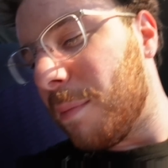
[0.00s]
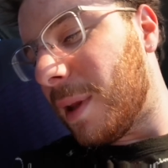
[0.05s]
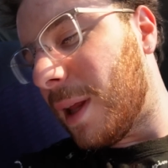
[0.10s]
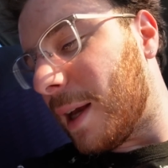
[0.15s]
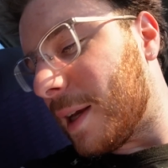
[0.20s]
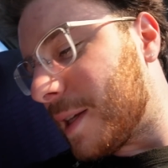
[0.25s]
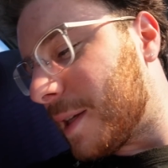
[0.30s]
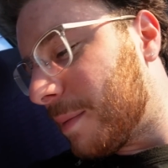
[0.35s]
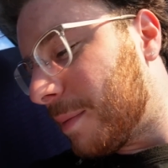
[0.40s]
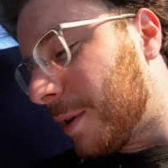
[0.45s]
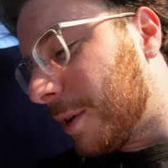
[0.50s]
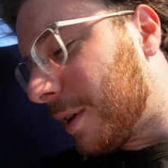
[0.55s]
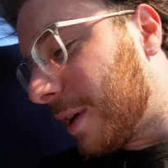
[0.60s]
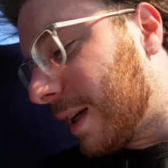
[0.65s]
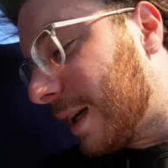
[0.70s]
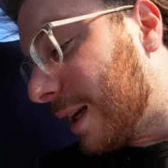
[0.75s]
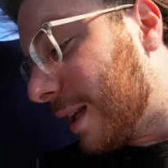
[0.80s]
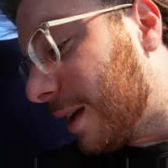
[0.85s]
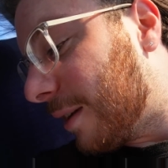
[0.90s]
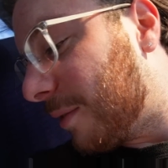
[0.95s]
black smoke,
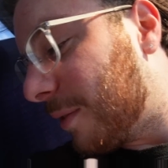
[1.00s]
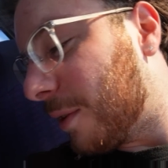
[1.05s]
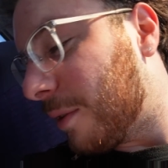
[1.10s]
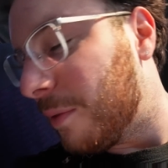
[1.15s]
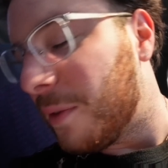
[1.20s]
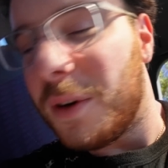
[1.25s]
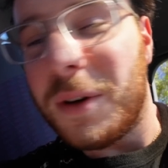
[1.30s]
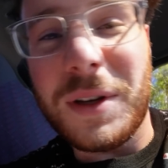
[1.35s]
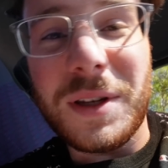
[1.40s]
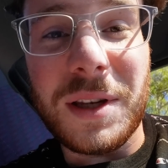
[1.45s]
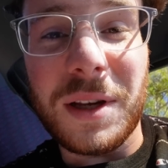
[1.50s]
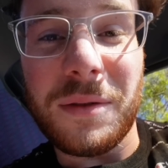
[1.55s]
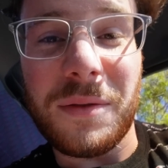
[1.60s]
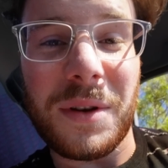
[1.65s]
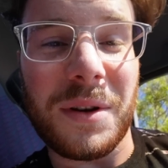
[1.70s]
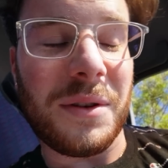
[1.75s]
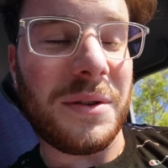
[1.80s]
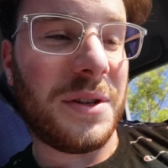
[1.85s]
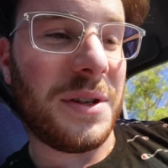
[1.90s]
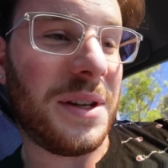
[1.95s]
and I felt very
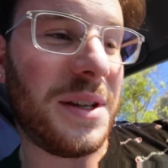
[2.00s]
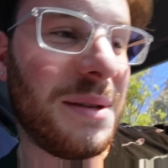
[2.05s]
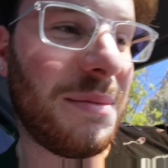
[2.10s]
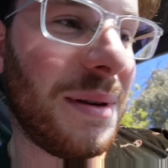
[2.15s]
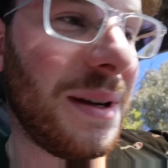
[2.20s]
self-conscious